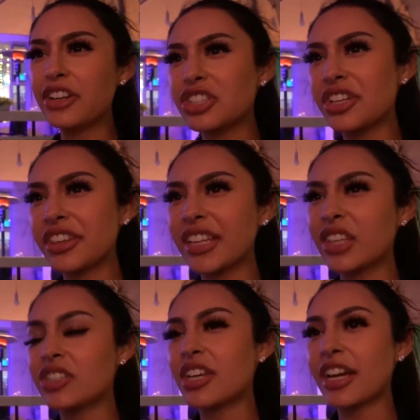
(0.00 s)
just eat the other
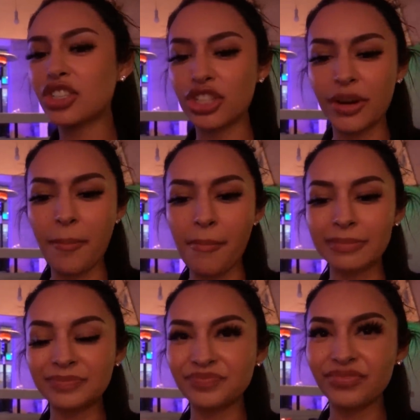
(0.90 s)
one then. Eat the other
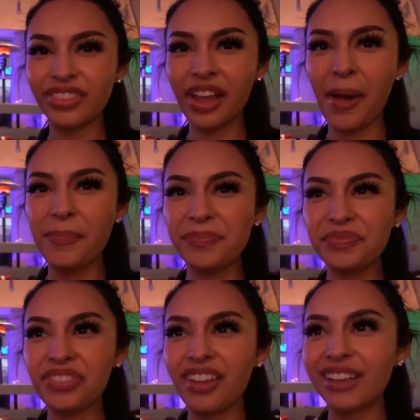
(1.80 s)
one.
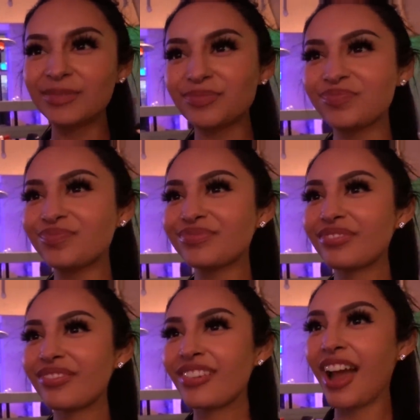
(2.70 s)
You ain't gonna eat the
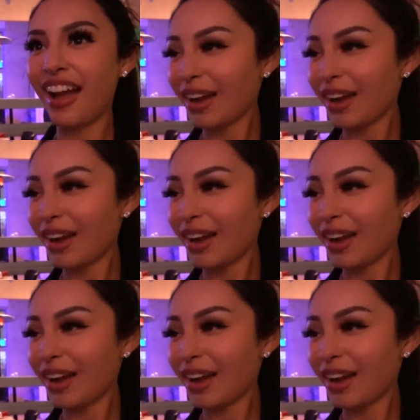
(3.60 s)
last one.